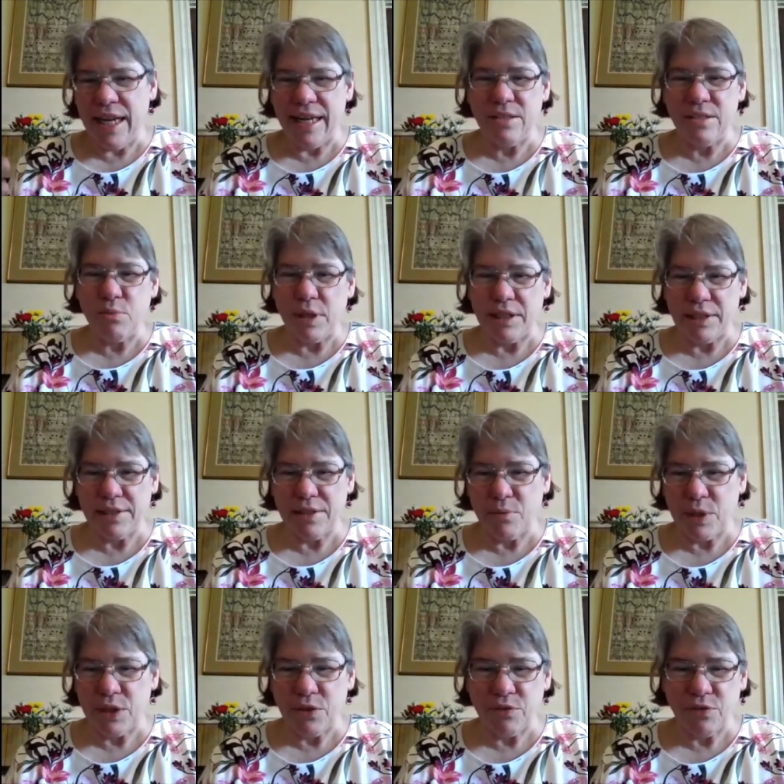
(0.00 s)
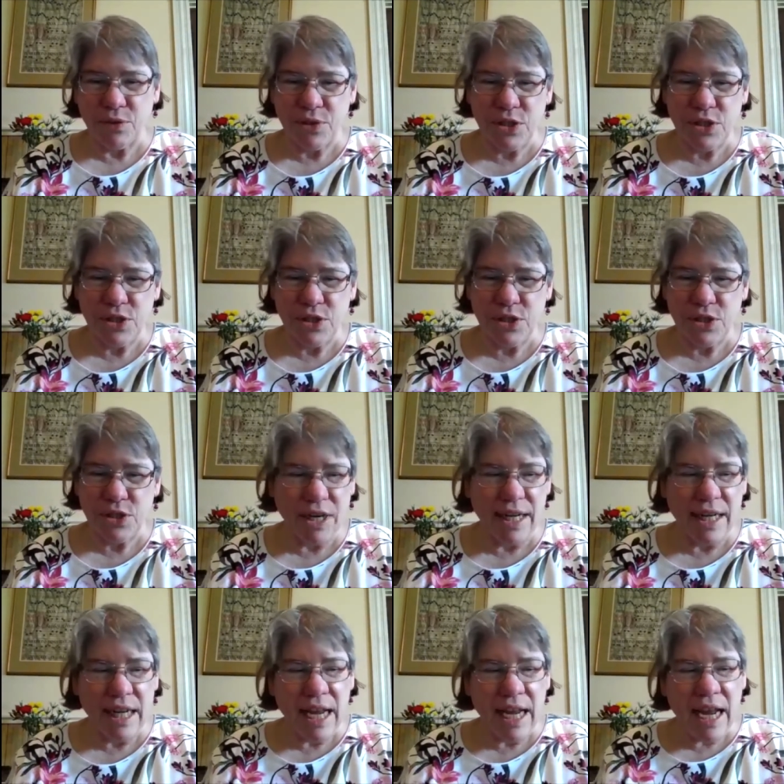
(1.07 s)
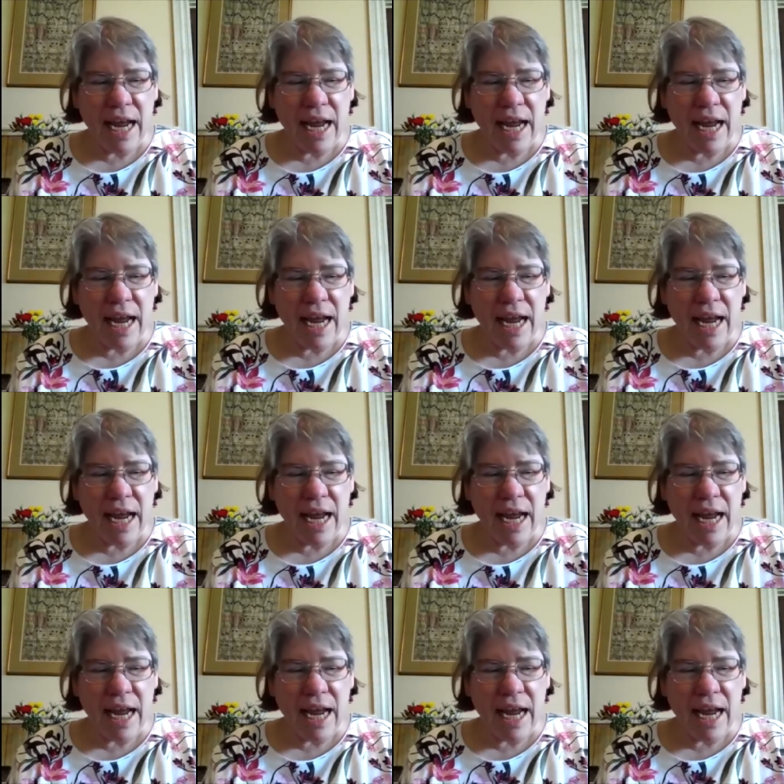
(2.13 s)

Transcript: as well as a wonderful story